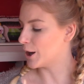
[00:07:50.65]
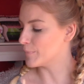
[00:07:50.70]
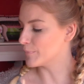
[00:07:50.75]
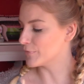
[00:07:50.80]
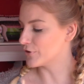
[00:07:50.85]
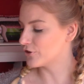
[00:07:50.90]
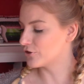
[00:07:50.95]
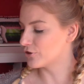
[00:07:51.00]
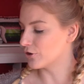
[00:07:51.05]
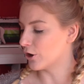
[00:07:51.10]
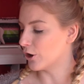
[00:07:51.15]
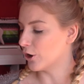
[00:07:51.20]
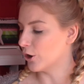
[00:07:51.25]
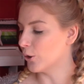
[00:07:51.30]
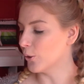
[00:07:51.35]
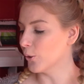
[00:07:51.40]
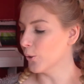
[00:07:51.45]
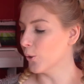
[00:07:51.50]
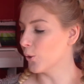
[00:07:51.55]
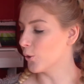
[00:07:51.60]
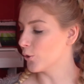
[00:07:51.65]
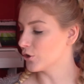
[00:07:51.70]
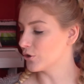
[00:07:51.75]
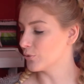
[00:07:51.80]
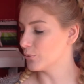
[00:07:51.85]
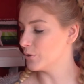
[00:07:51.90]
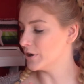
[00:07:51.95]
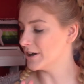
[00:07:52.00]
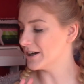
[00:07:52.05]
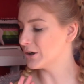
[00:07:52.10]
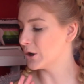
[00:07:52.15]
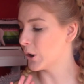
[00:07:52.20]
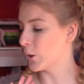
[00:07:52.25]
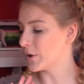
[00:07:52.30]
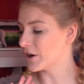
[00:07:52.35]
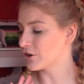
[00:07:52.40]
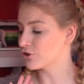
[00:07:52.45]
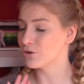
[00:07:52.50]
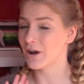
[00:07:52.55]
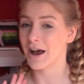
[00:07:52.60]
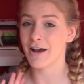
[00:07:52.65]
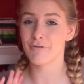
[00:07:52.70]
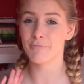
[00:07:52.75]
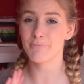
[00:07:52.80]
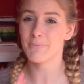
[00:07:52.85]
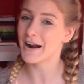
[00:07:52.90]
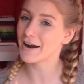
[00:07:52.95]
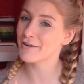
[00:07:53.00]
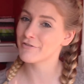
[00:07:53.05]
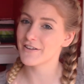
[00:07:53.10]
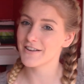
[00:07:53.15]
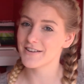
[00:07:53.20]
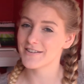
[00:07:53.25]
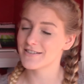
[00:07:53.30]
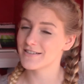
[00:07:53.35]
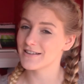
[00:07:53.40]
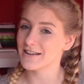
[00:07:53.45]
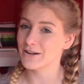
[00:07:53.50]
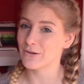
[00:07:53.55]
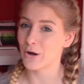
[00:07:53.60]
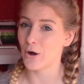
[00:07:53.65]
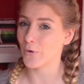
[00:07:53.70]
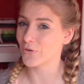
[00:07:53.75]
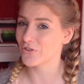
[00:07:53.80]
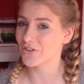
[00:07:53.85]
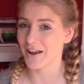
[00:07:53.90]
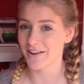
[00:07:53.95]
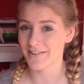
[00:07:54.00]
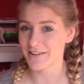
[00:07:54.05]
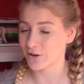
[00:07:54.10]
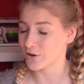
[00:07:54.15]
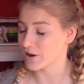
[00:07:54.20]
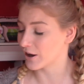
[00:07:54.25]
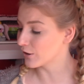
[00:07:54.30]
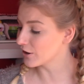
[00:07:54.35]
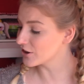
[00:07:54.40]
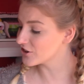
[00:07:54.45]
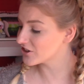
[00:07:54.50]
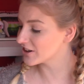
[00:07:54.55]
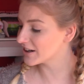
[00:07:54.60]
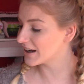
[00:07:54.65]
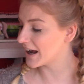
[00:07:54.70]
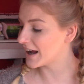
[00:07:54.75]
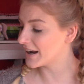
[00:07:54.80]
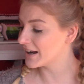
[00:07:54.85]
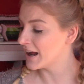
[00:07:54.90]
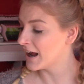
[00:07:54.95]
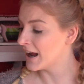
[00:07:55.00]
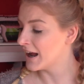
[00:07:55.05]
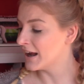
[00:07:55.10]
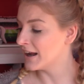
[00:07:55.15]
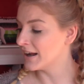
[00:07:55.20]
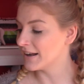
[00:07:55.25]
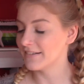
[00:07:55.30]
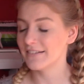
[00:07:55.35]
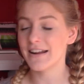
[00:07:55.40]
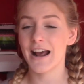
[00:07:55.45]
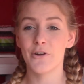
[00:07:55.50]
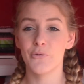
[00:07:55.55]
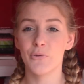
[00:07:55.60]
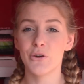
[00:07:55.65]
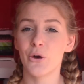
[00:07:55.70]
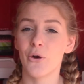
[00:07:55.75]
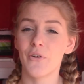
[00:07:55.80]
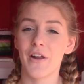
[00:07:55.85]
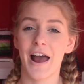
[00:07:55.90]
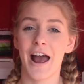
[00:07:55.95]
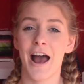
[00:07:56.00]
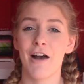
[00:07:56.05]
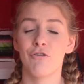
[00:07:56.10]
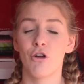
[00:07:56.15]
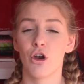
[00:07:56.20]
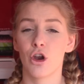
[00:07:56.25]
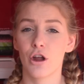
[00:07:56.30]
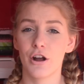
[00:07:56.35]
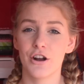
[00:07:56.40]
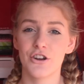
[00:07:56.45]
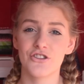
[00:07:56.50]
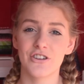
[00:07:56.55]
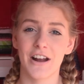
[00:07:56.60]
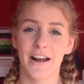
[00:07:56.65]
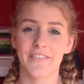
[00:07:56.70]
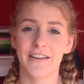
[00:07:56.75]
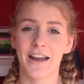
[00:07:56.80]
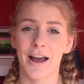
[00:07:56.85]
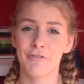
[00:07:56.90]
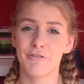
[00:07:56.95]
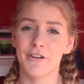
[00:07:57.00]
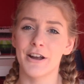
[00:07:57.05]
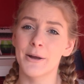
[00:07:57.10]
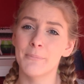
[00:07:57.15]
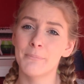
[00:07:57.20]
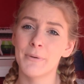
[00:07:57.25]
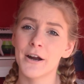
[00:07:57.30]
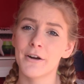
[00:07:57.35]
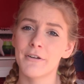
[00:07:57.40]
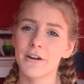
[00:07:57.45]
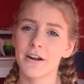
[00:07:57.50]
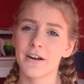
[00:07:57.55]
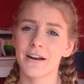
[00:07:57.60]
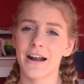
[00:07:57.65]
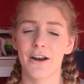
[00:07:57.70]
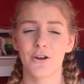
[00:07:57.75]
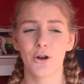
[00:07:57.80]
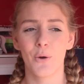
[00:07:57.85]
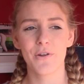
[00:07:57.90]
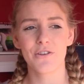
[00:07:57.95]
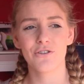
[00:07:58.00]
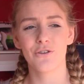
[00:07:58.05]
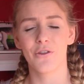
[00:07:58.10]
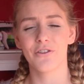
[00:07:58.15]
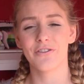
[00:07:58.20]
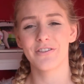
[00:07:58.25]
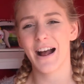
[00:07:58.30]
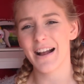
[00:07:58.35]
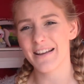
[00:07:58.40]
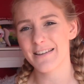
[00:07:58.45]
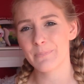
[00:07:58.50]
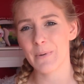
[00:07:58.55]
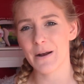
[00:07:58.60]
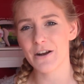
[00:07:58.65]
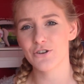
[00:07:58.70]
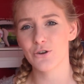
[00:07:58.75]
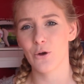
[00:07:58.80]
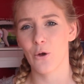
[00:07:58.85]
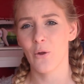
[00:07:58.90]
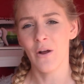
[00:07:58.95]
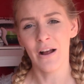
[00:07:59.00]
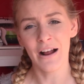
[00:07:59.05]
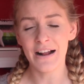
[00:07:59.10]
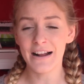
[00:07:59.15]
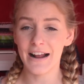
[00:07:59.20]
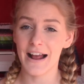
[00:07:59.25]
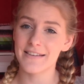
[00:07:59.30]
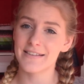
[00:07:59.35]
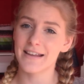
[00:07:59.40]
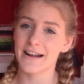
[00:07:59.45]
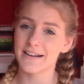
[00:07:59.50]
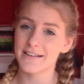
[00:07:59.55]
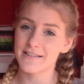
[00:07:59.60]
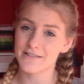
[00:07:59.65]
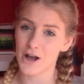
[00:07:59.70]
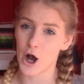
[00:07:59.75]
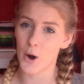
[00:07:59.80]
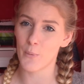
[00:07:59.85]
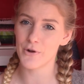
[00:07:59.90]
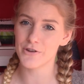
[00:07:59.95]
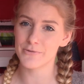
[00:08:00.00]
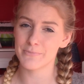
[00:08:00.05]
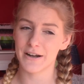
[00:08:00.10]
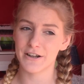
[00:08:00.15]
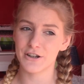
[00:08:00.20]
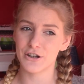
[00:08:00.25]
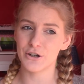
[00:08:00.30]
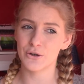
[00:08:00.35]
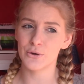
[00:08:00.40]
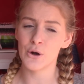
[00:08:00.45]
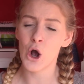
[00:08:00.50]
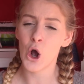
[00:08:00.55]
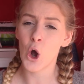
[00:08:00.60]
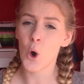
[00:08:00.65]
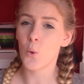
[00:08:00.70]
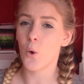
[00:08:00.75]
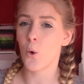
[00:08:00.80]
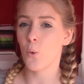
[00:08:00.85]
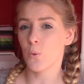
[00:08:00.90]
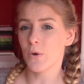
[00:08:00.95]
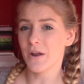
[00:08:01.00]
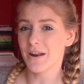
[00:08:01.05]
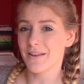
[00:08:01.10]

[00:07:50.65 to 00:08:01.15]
So we're going to have breakfast in a hotel Sequoia Lodge again. Then we're gonna have lunch at Cafe Hyperion. I know it's not that special. It has like a Star Wars menu, what we